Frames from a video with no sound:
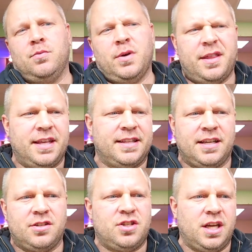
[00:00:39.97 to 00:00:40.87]
what I think they
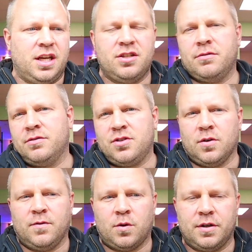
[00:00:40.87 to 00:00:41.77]
could change and
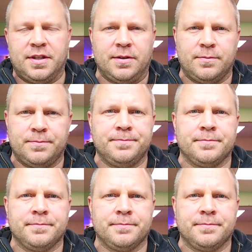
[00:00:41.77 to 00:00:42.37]
so forth, and